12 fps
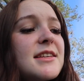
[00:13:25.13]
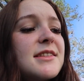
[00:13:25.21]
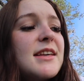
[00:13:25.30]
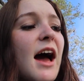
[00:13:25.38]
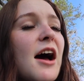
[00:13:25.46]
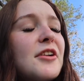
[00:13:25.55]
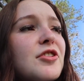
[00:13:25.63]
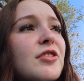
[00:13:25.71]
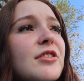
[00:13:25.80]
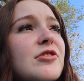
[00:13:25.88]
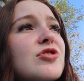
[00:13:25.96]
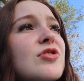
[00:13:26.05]
sat under
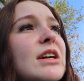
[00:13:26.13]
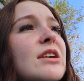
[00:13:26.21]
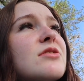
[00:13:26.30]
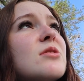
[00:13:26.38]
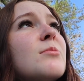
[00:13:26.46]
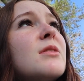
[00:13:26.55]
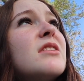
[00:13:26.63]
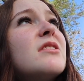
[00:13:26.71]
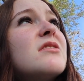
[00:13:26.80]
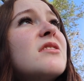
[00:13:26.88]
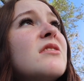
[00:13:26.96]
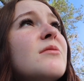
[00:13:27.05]
their tree or
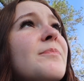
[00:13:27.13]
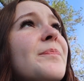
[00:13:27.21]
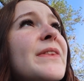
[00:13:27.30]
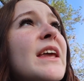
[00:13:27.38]
something. So